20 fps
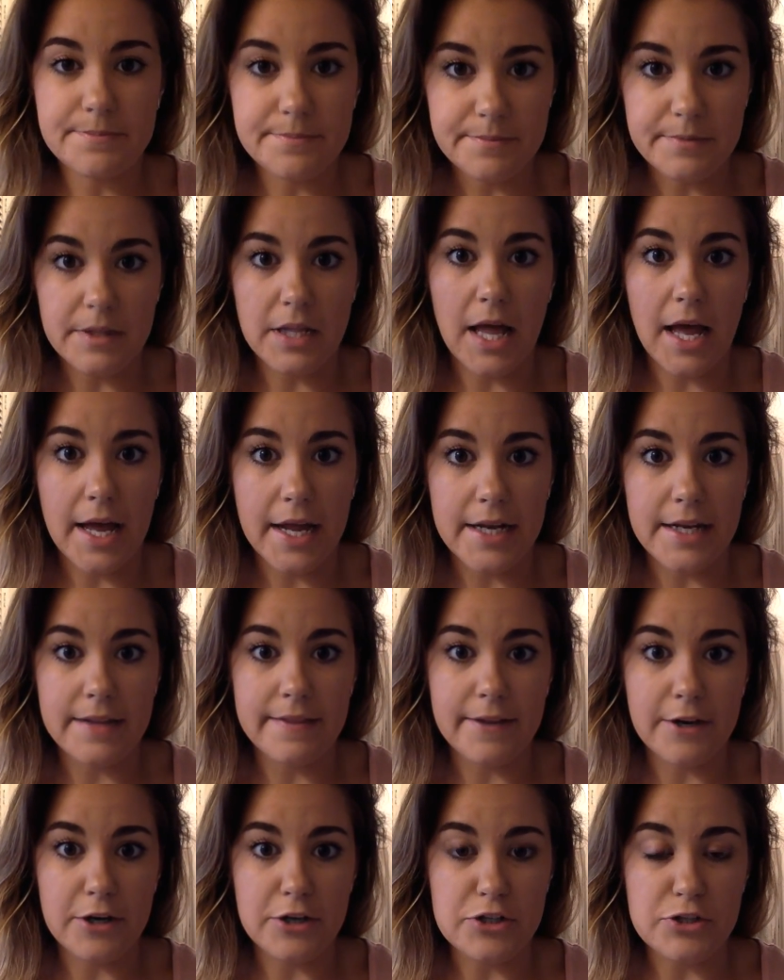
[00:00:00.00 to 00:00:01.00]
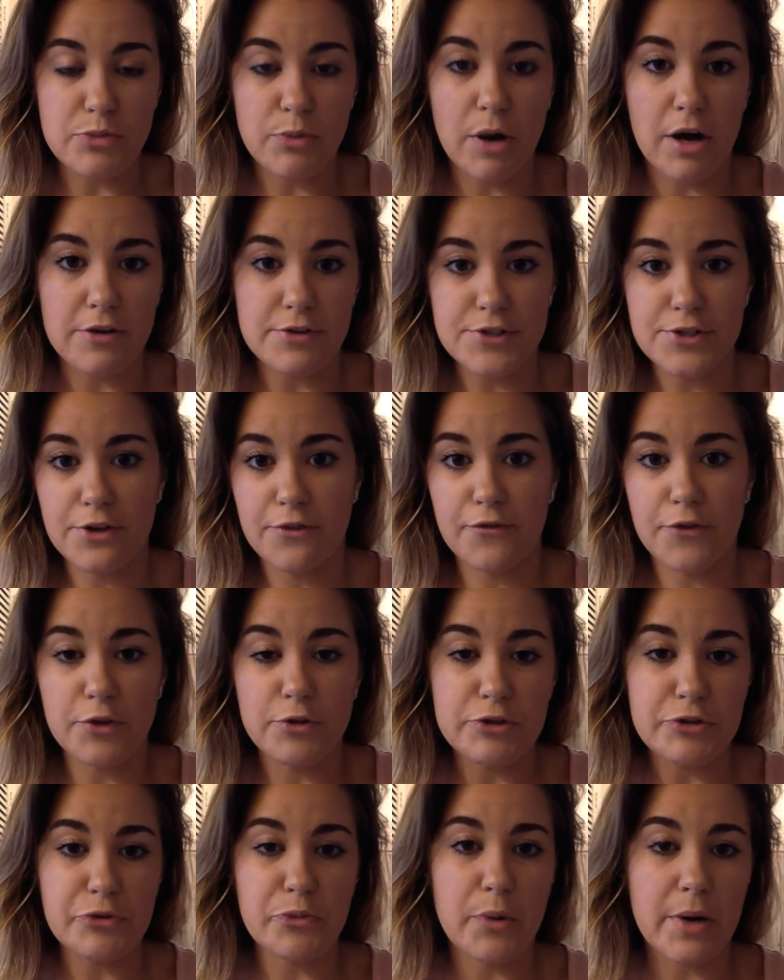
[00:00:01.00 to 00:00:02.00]
line in there as well. So if you
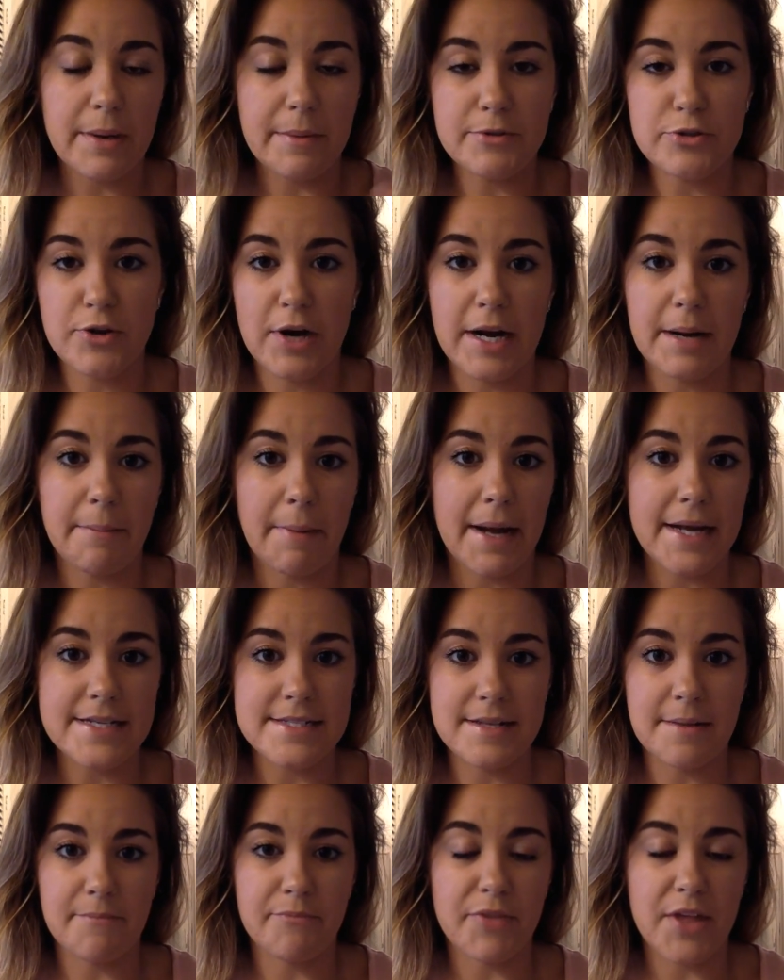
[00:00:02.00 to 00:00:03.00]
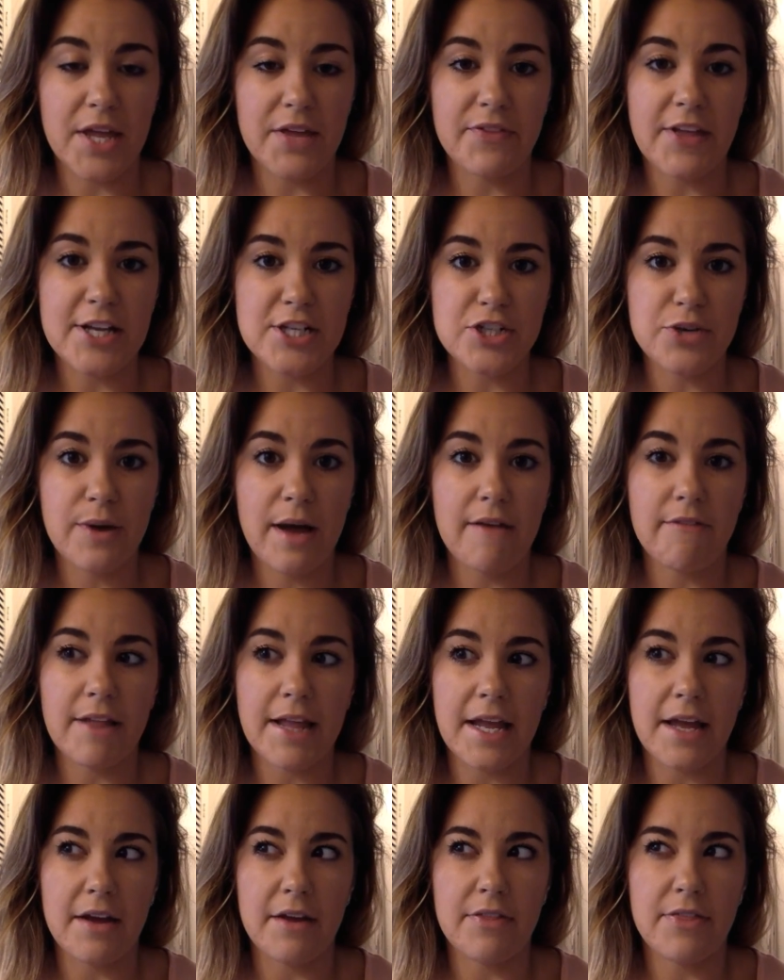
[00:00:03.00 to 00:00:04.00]
do want to try to buy something, they do have
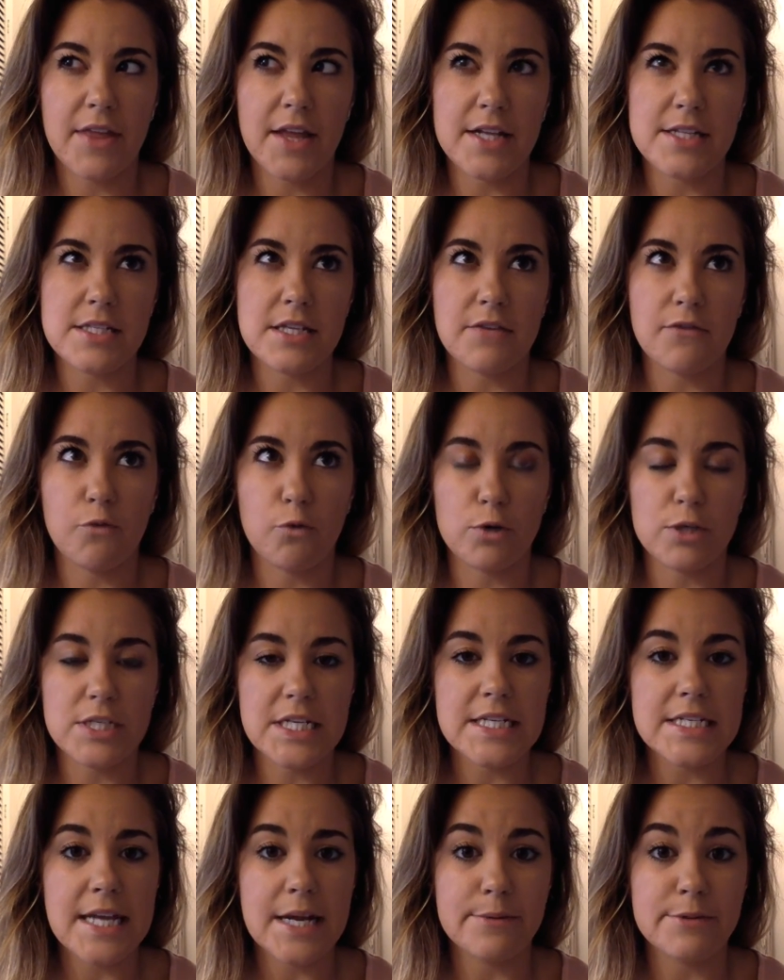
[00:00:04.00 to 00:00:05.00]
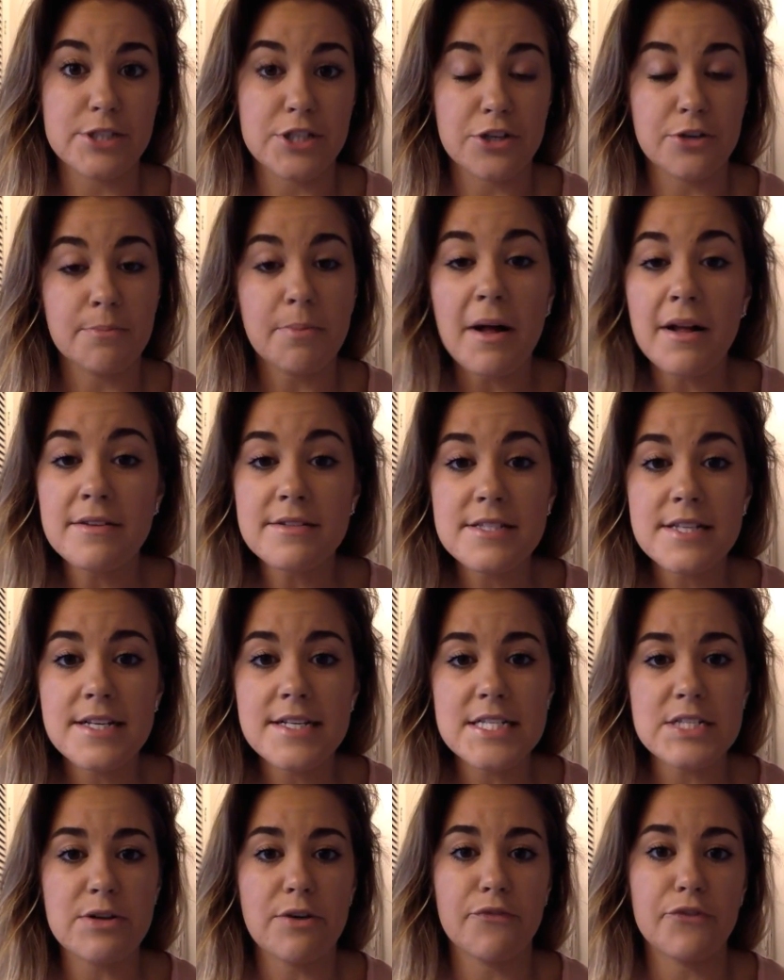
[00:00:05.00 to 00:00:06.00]
like I think it's a 14-day return policy.
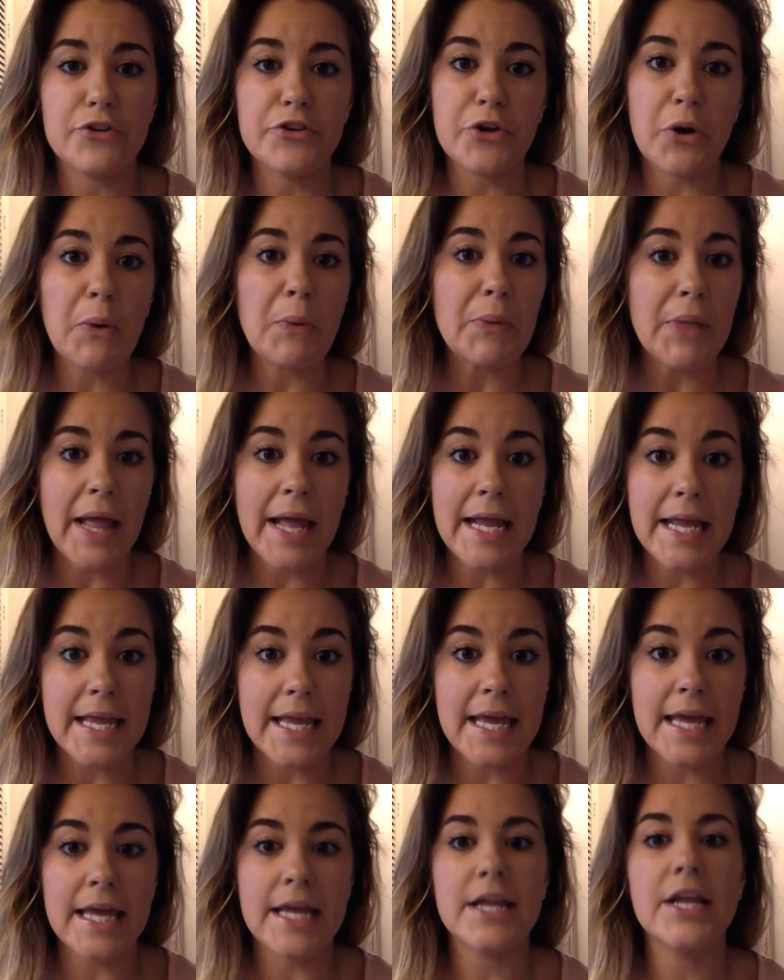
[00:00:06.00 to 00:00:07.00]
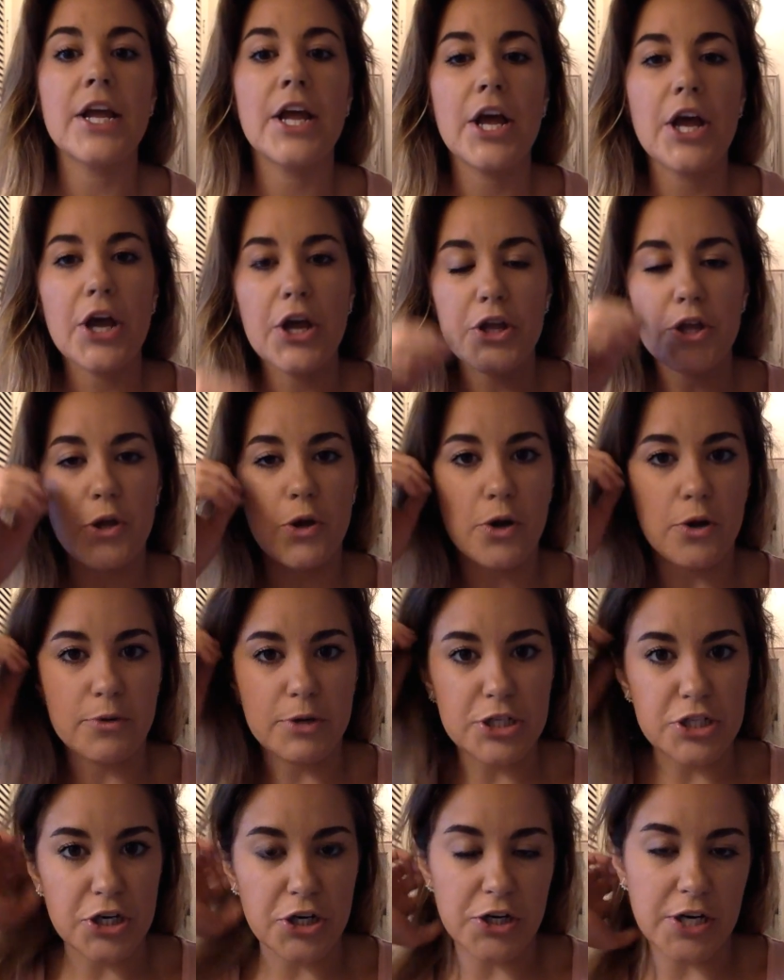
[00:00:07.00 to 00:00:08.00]
So if you don't like it, you can
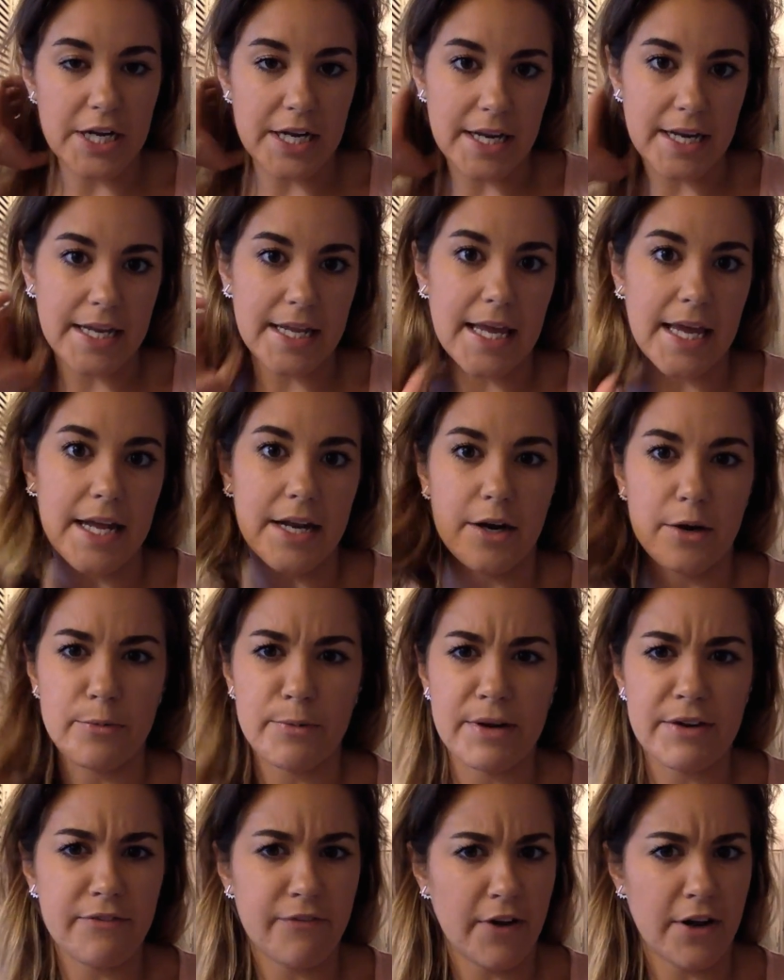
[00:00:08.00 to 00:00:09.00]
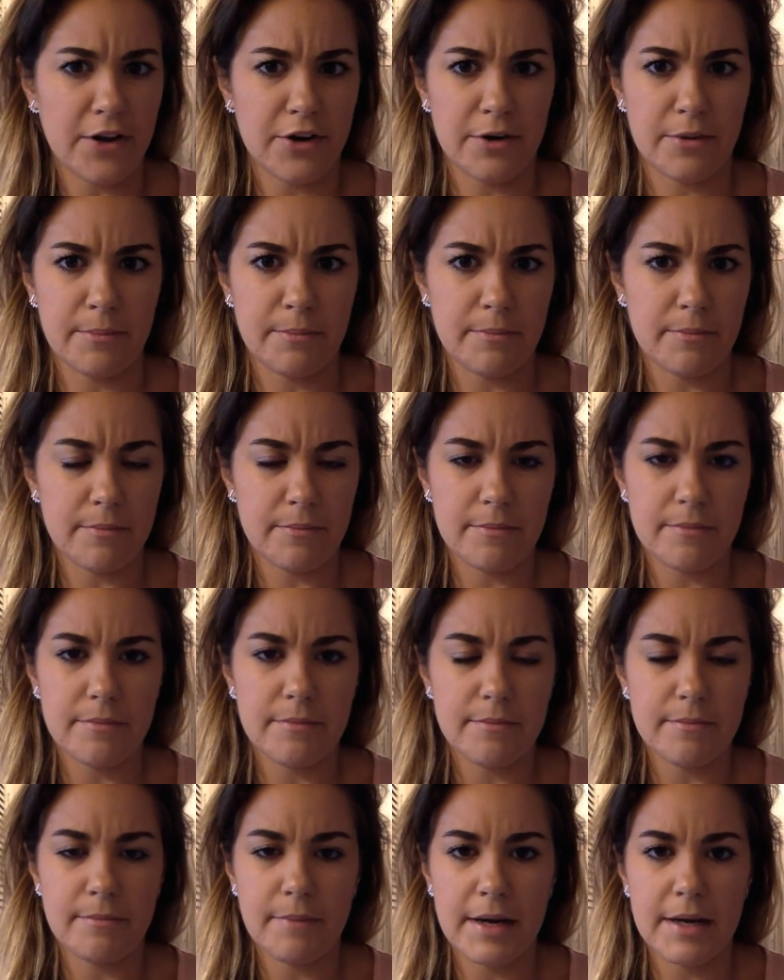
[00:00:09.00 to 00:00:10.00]
return it and get a refund or
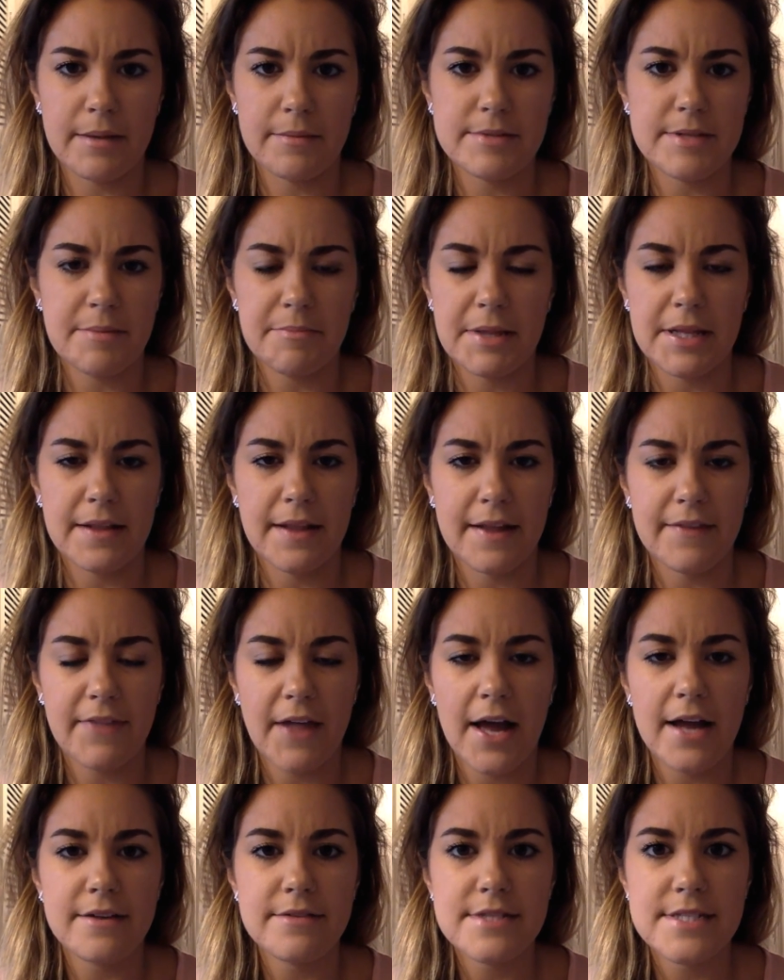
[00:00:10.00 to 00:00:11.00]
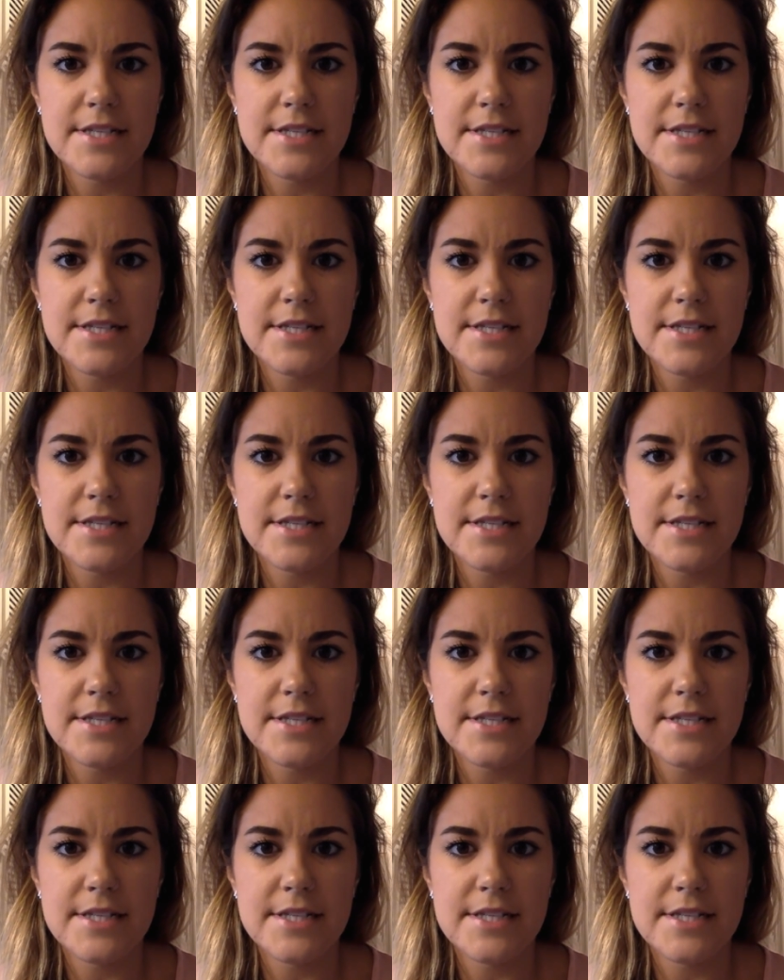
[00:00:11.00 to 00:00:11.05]
money, something like that.